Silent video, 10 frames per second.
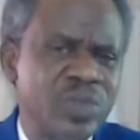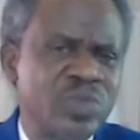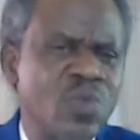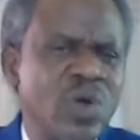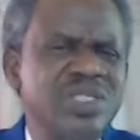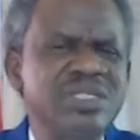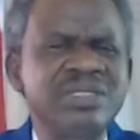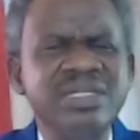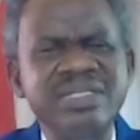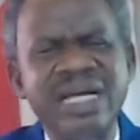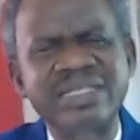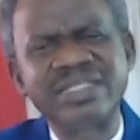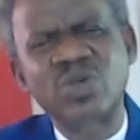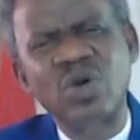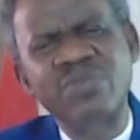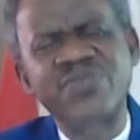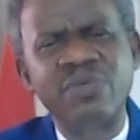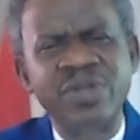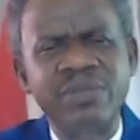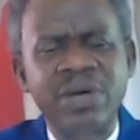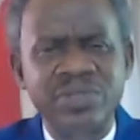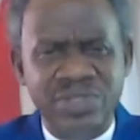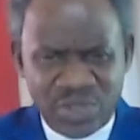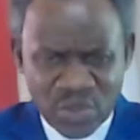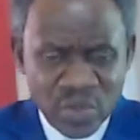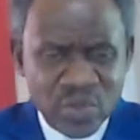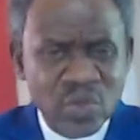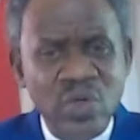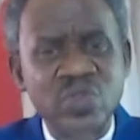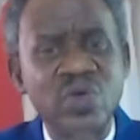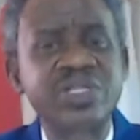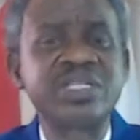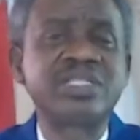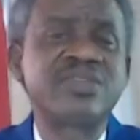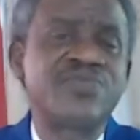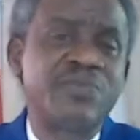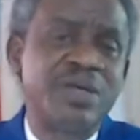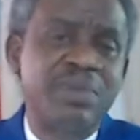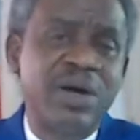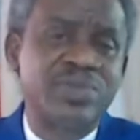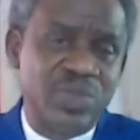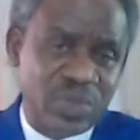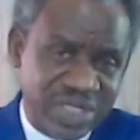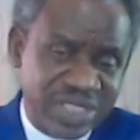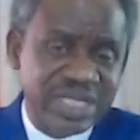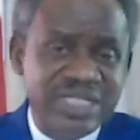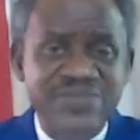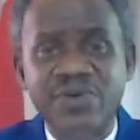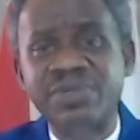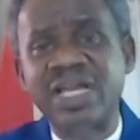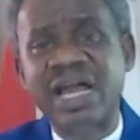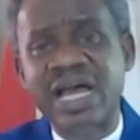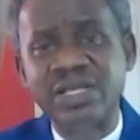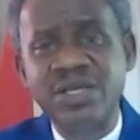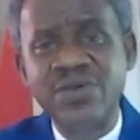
But what is it that is coming from the mouth? It's also not originating from the mouth. It's originating from the heart.